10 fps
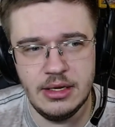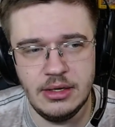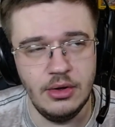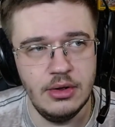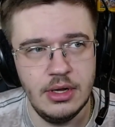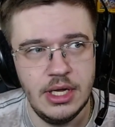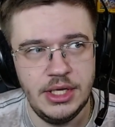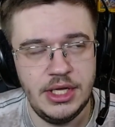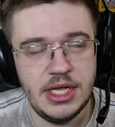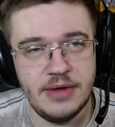No,
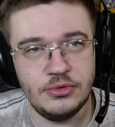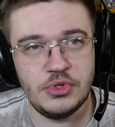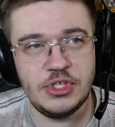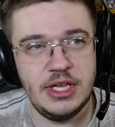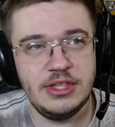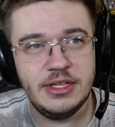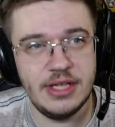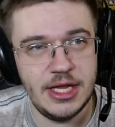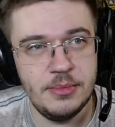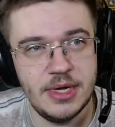he have to say
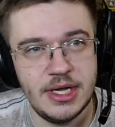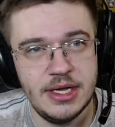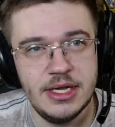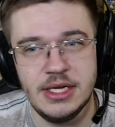tadaima.